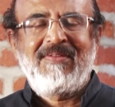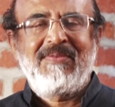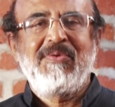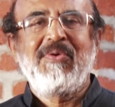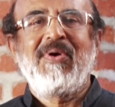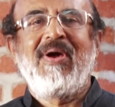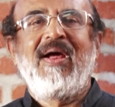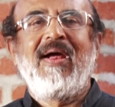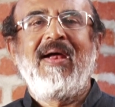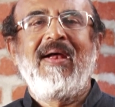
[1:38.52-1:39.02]

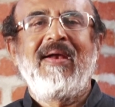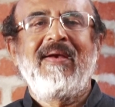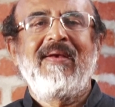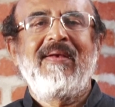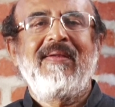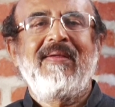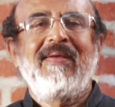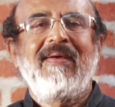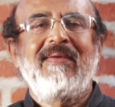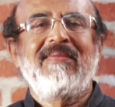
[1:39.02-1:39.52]
You
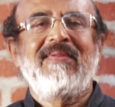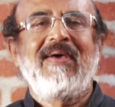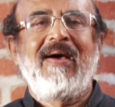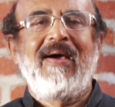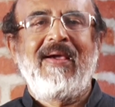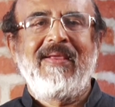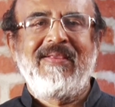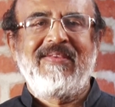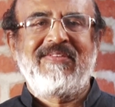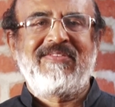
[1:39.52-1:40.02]
had the
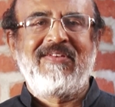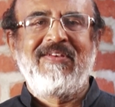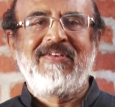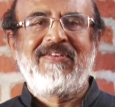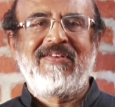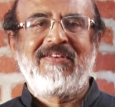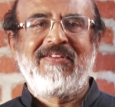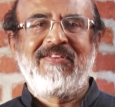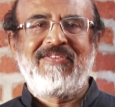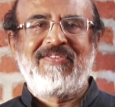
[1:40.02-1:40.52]
highest
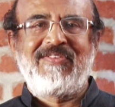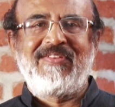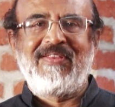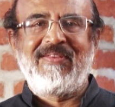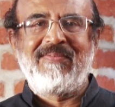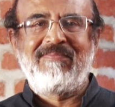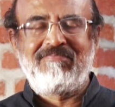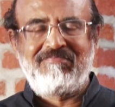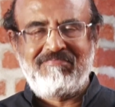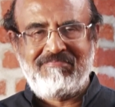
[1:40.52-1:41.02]

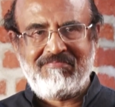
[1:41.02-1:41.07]
literacy.